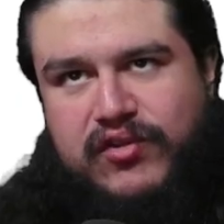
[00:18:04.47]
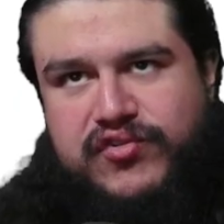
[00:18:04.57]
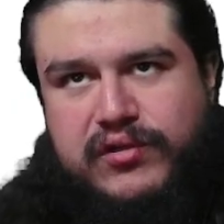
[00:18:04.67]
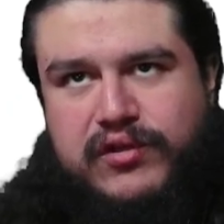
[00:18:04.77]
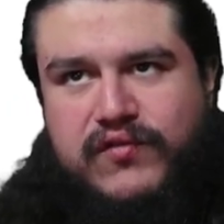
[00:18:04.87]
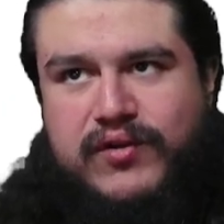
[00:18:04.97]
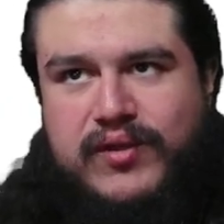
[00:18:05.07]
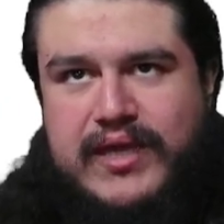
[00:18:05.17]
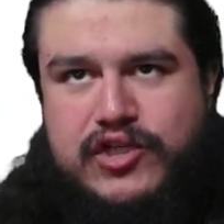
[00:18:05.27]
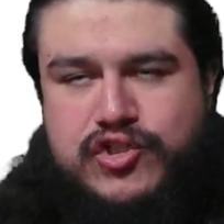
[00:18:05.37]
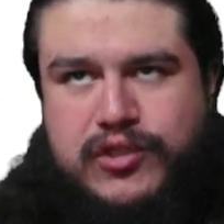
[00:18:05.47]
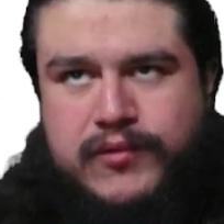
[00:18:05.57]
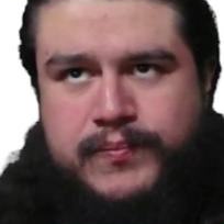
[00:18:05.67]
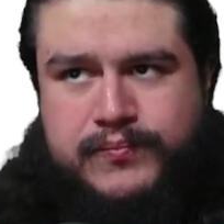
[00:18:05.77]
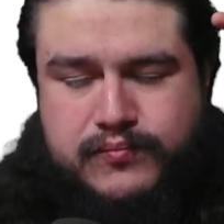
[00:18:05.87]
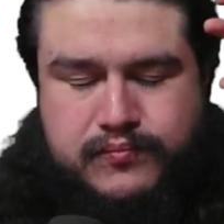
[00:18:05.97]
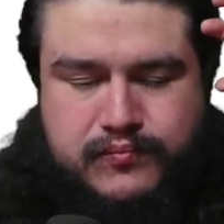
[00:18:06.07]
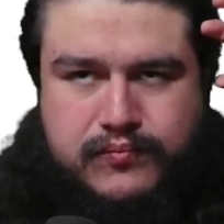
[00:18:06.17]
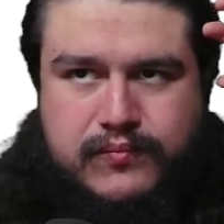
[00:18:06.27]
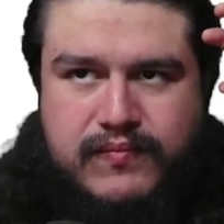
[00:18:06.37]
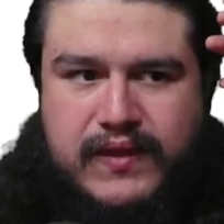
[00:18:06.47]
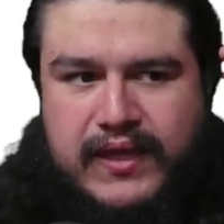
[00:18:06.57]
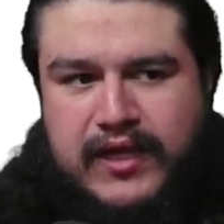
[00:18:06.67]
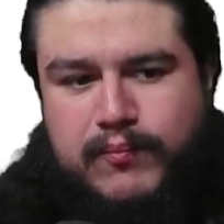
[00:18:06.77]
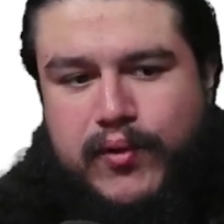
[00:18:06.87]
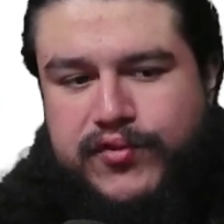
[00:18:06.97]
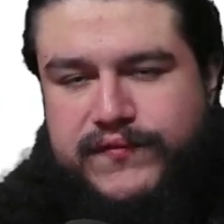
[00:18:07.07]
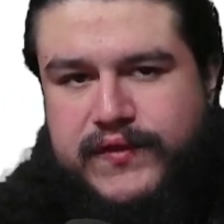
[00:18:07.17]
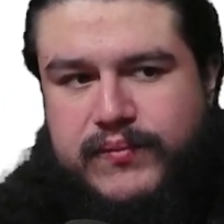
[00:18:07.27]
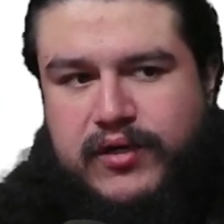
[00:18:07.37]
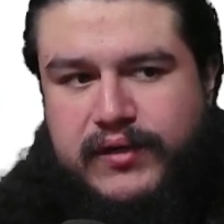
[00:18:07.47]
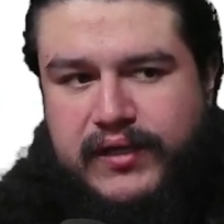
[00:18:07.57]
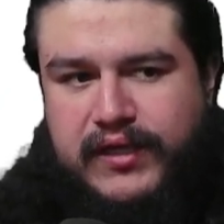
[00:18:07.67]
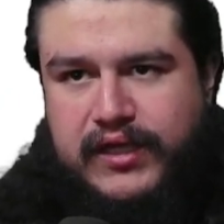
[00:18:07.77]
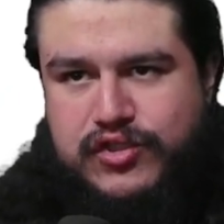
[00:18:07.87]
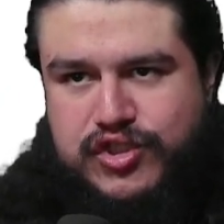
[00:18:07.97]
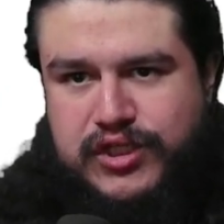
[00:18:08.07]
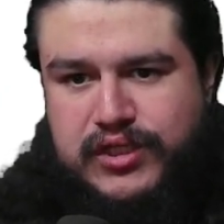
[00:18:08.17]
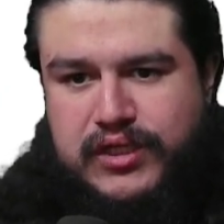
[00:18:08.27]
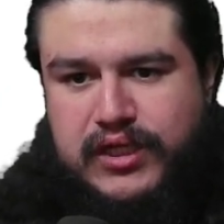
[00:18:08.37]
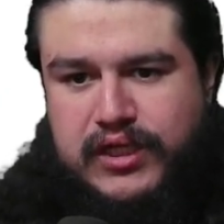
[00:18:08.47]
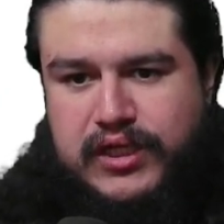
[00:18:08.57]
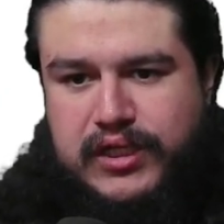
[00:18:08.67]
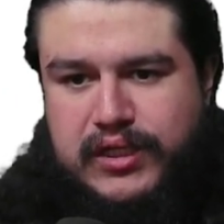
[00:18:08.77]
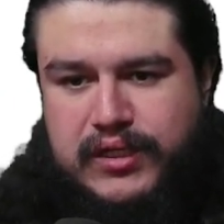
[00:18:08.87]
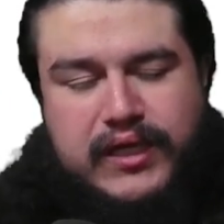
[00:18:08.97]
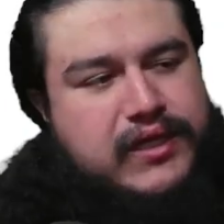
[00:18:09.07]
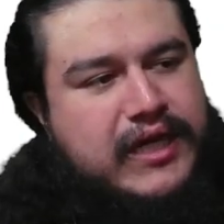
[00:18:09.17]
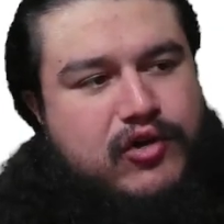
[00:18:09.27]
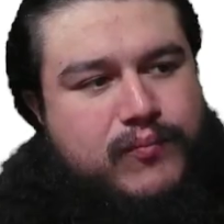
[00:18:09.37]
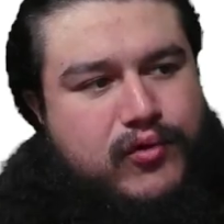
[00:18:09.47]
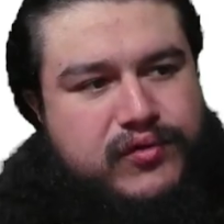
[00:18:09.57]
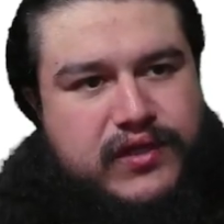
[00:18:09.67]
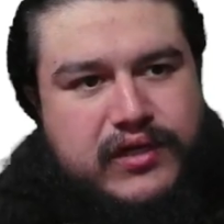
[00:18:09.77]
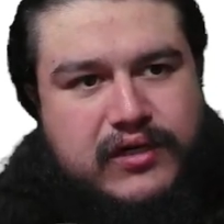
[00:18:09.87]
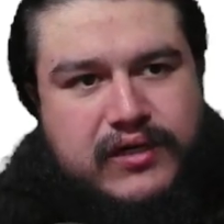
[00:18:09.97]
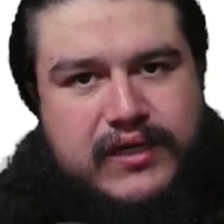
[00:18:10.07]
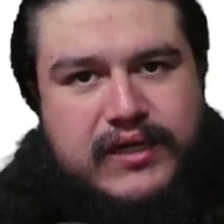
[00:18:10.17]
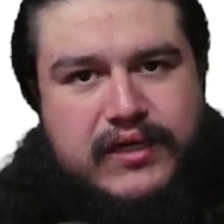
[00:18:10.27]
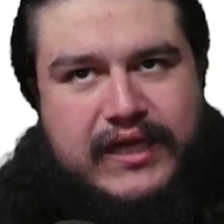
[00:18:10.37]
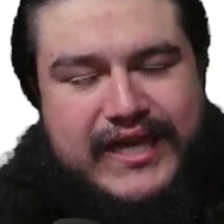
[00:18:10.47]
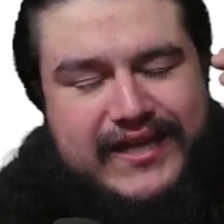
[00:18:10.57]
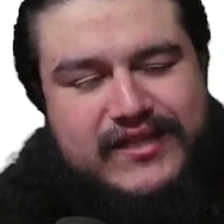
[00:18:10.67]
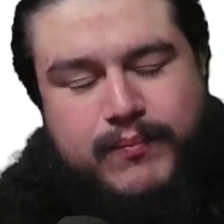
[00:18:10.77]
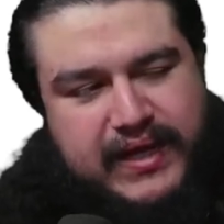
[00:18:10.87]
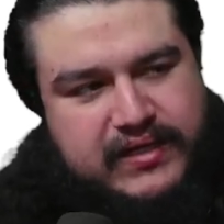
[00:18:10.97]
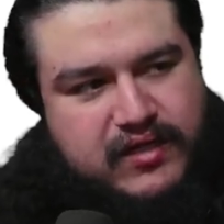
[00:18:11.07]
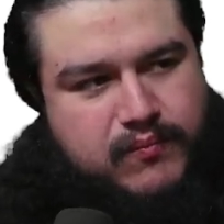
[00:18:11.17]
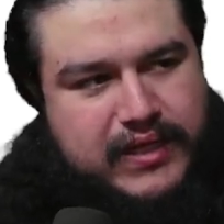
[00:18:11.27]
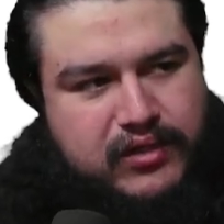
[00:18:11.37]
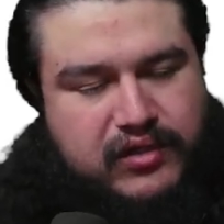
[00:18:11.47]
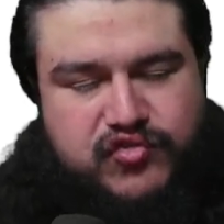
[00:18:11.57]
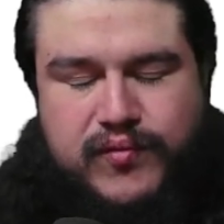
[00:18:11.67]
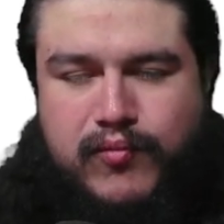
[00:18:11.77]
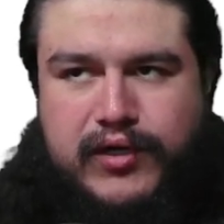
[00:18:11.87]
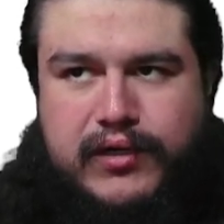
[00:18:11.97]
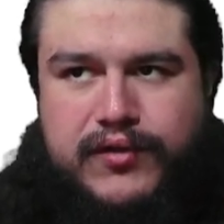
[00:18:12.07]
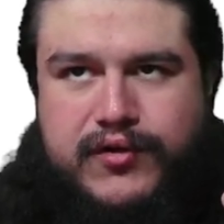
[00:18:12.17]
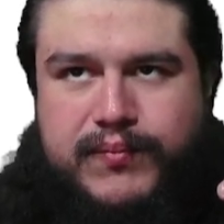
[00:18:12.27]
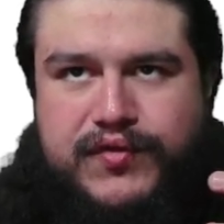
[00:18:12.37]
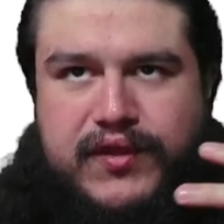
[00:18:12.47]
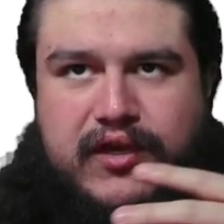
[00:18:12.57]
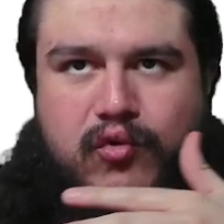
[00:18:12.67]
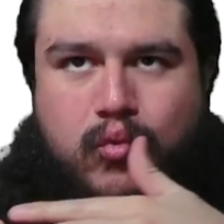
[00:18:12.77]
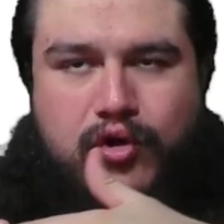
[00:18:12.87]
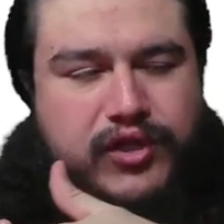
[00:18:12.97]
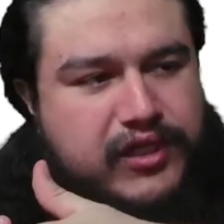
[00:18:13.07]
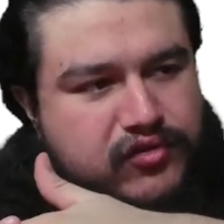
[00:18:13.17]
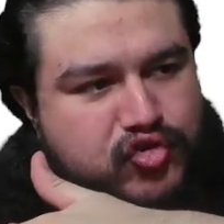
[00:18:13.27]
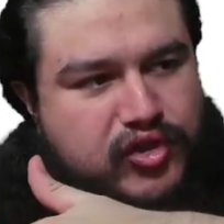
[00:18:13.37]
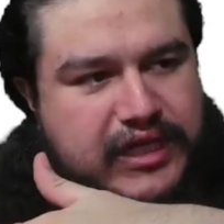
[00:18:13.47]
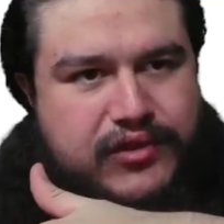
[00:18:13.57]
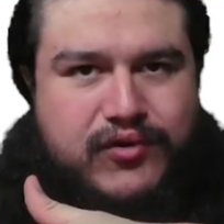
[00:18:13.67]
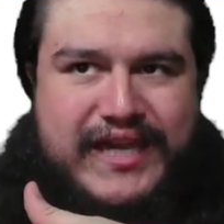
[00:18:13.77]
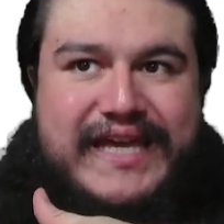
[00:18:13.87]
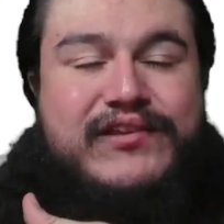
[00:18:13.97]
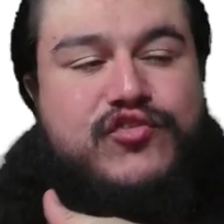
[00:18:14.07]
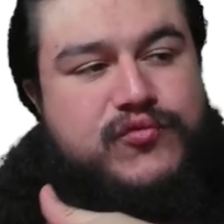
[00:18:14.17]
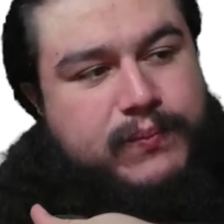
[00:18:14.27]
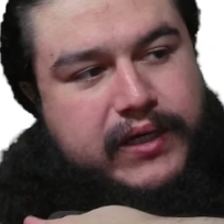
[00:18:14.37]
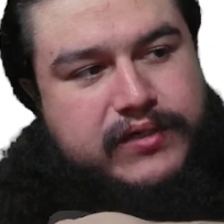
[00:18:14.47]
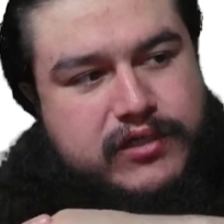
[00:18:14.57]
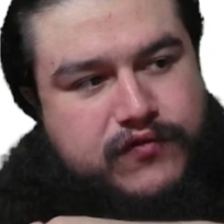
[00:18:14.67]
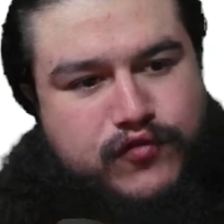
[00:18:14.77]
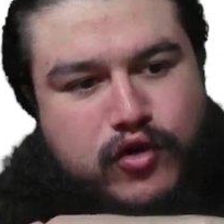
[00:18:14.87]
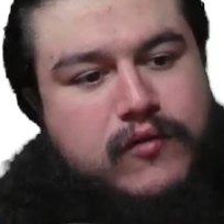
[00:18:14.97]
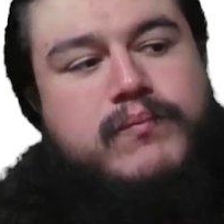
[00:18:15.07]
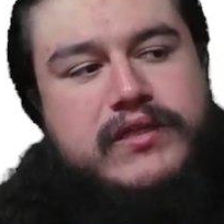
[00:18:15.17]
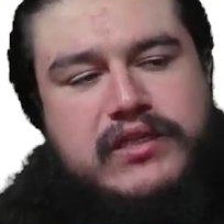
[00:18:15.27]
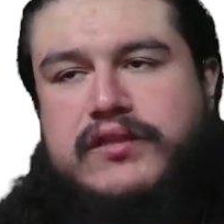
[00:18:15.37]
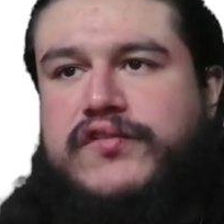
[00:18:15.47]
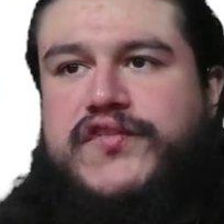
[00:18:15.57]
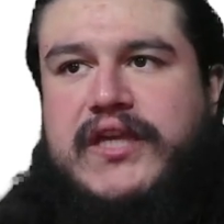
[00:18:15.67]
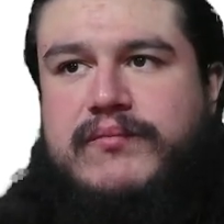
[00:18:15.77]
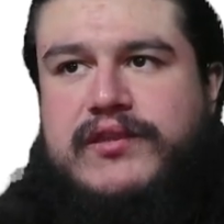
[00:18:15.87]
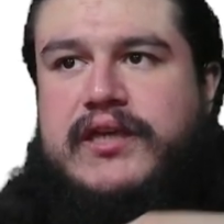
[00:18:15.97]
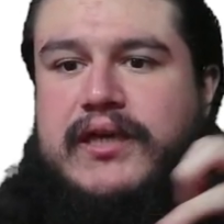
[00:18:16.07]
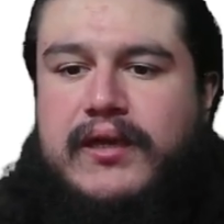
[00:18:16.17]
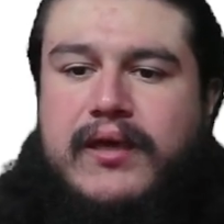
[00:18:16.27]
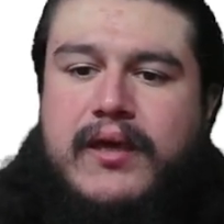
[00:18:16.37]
us another variation. And both of them are engaging in counterpoint. They are independent melodies from one another, but they are working together in spite of not being the same thing.